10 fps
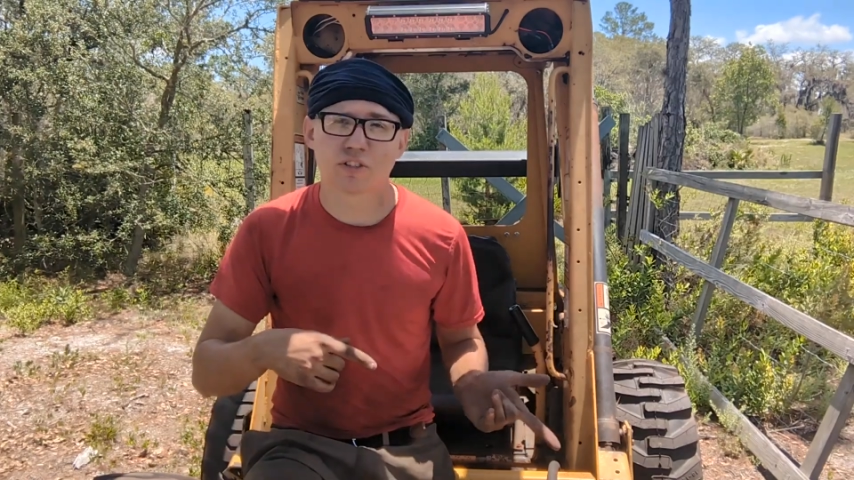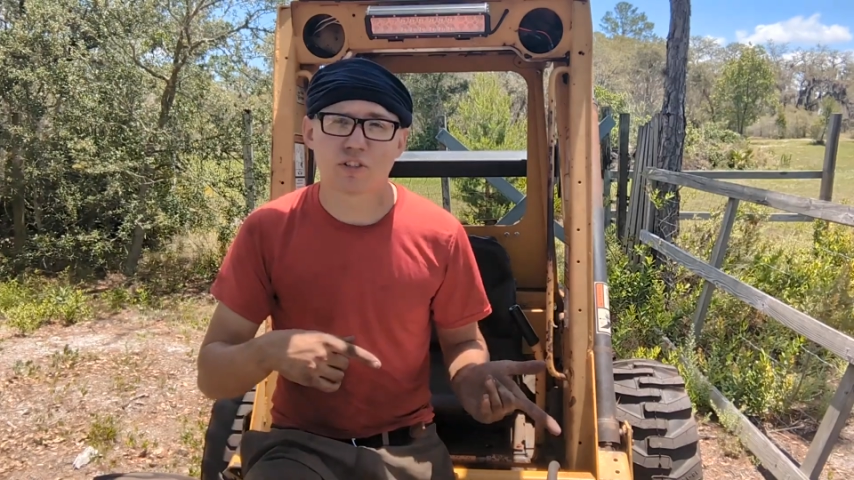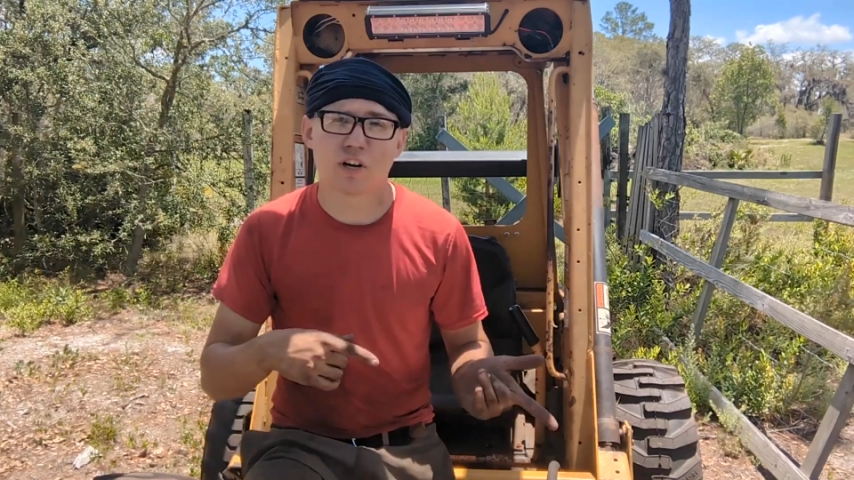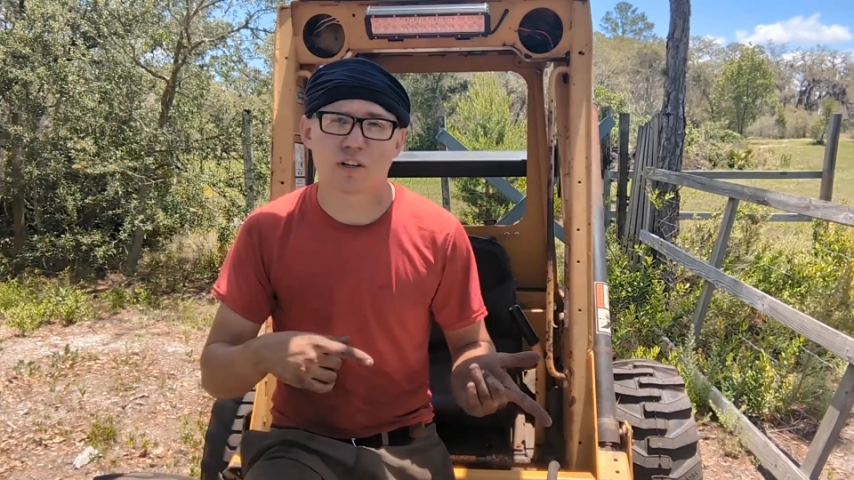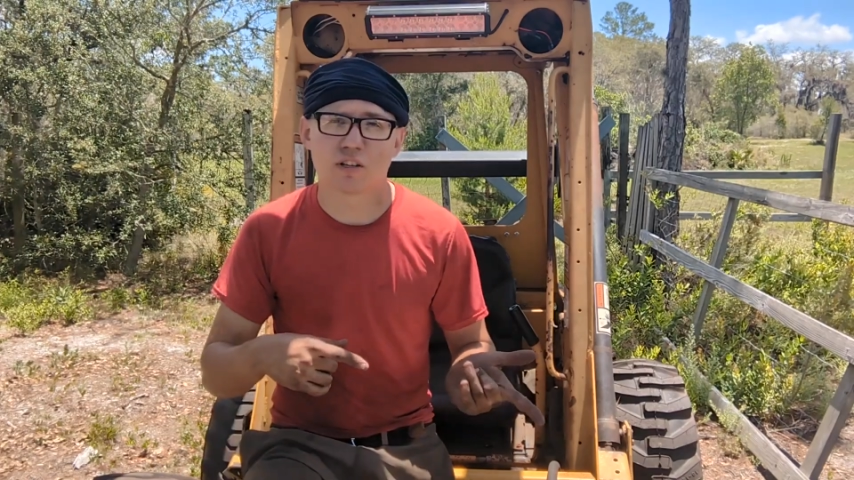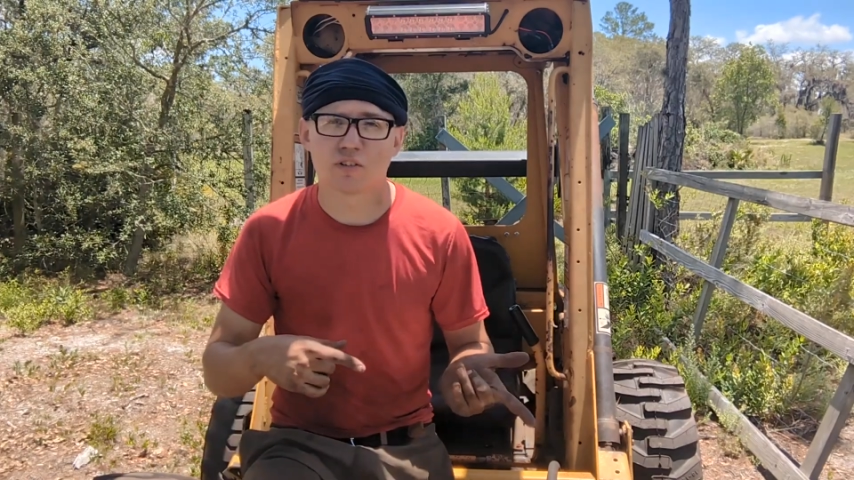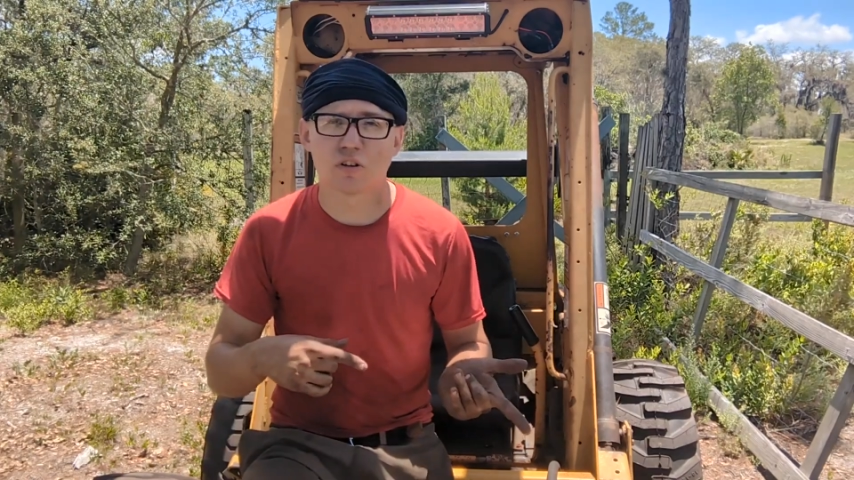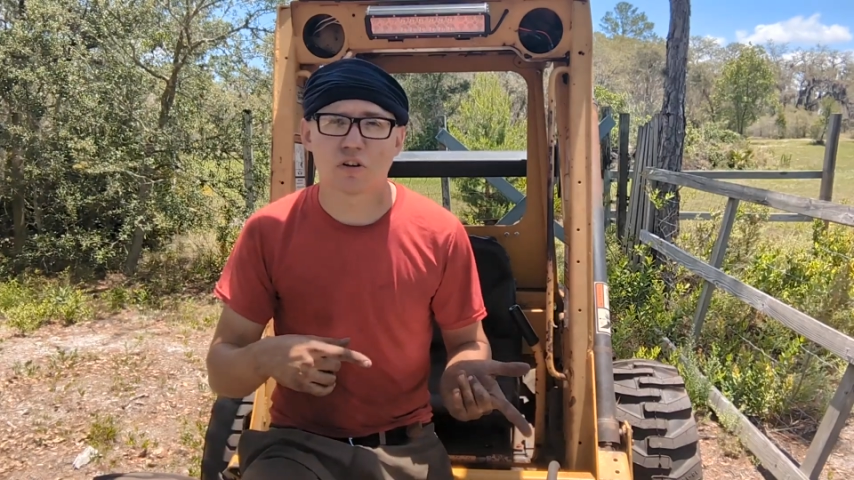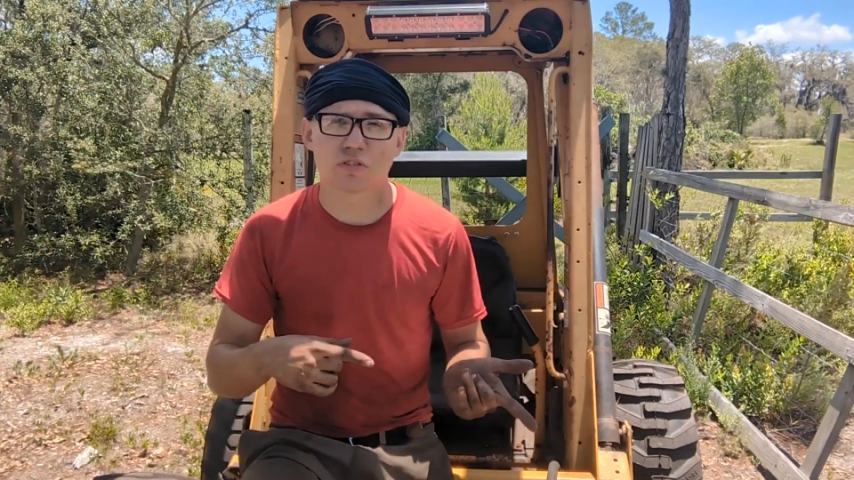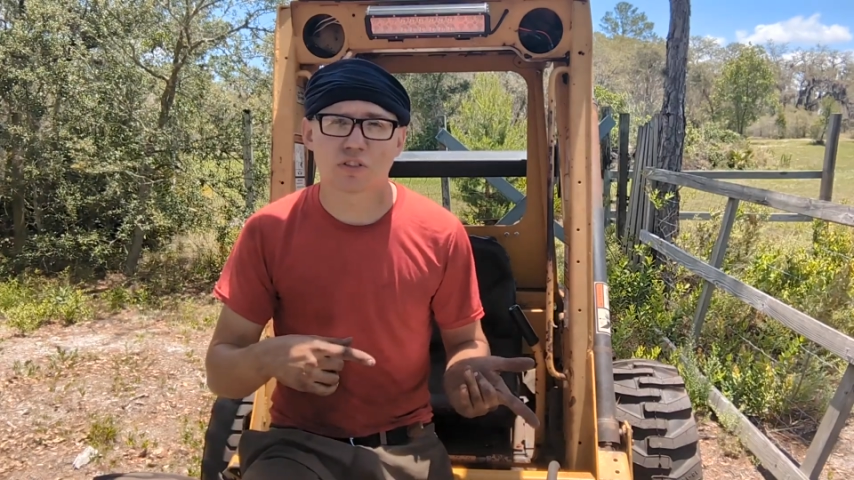stock a
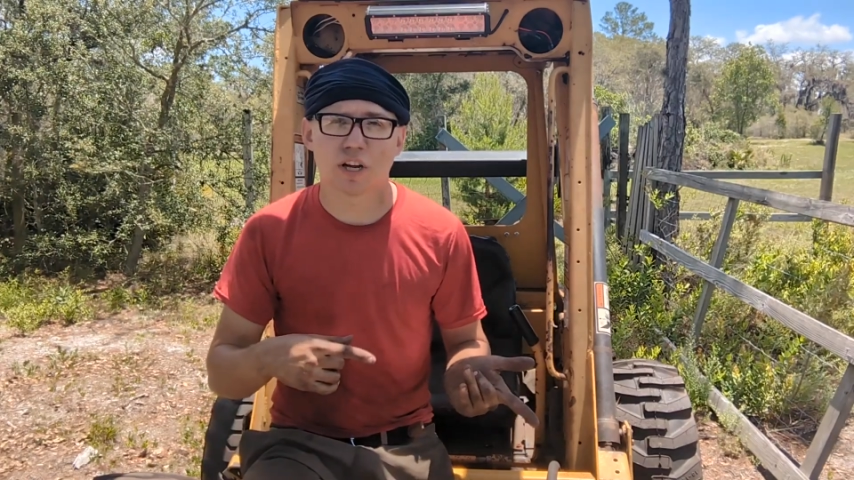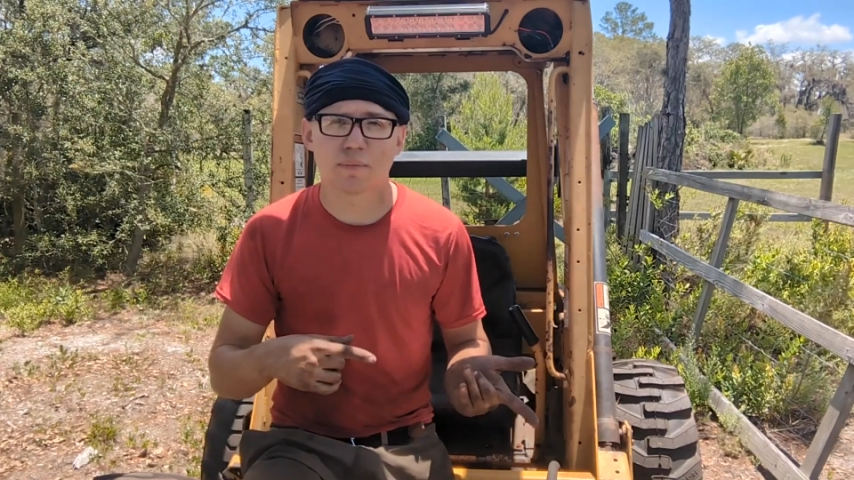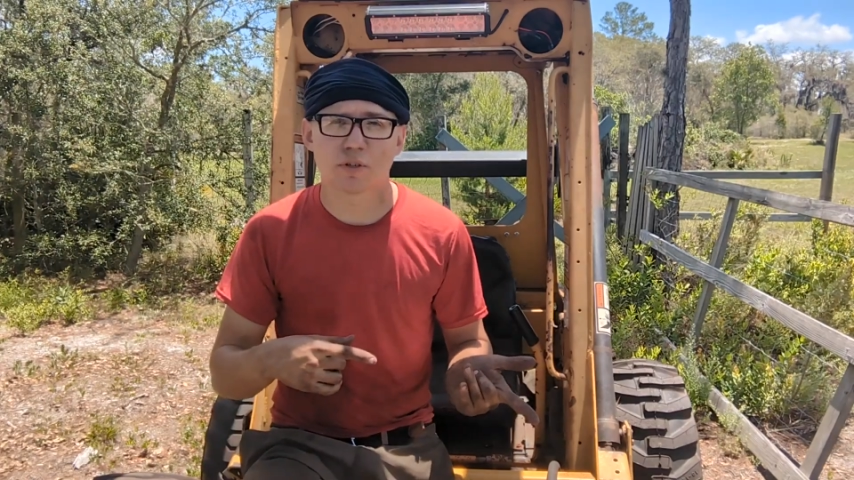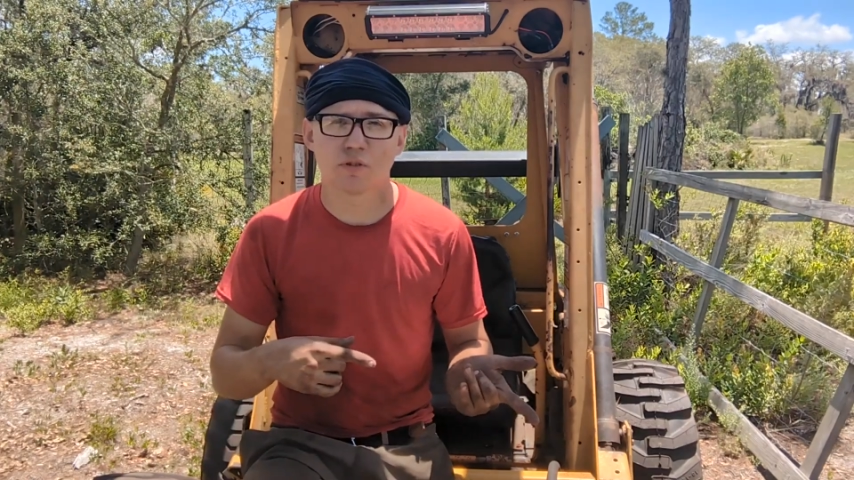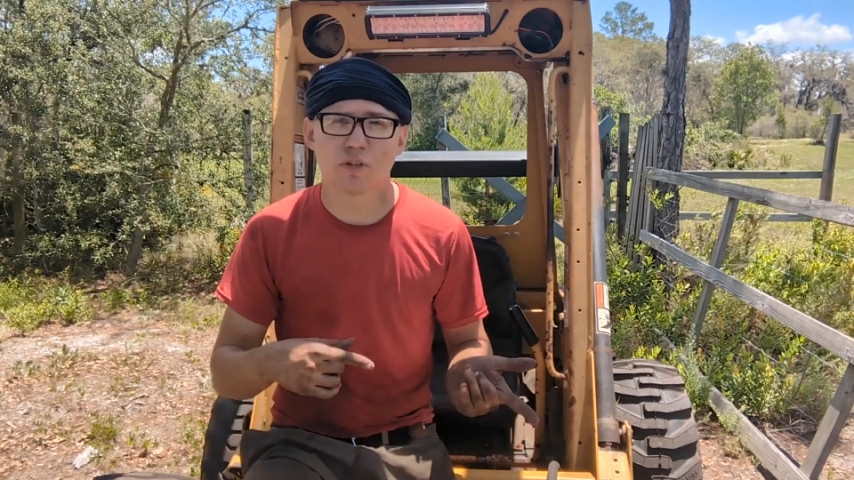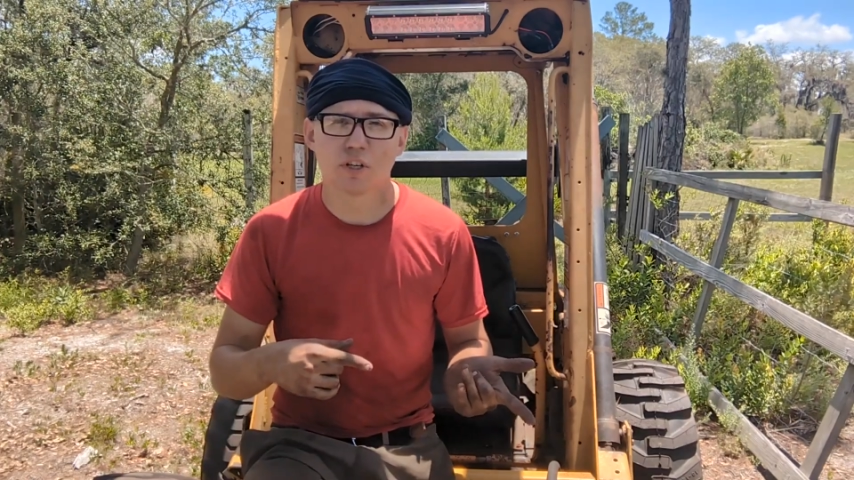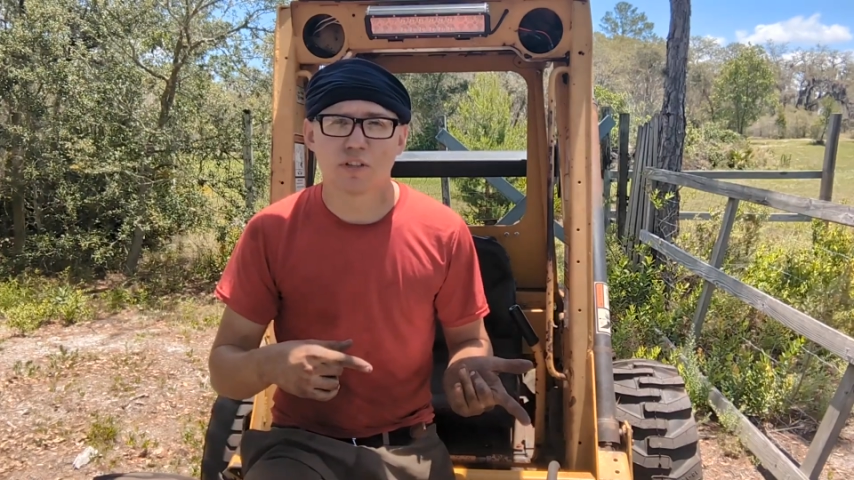long time ago,